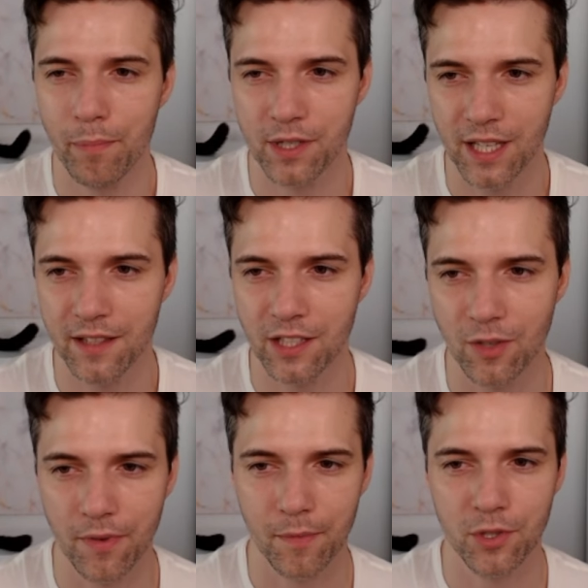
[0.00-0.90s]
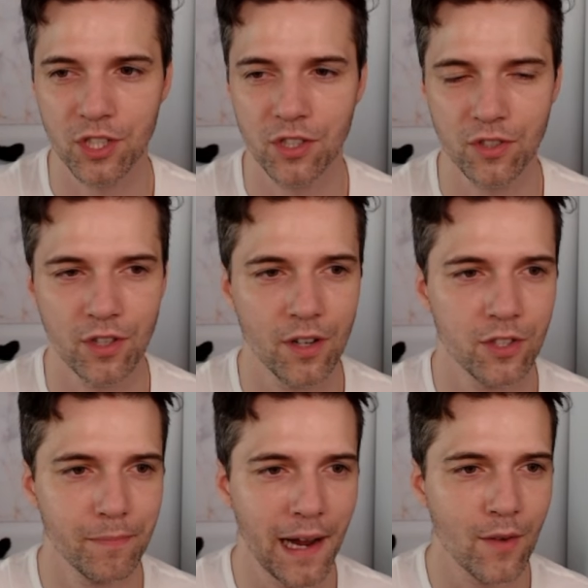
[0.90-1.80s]
percentage of a position,
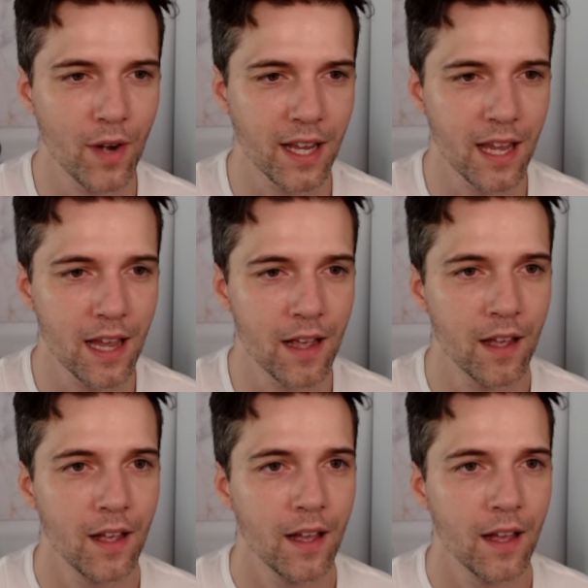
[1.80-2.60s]
you buy right here,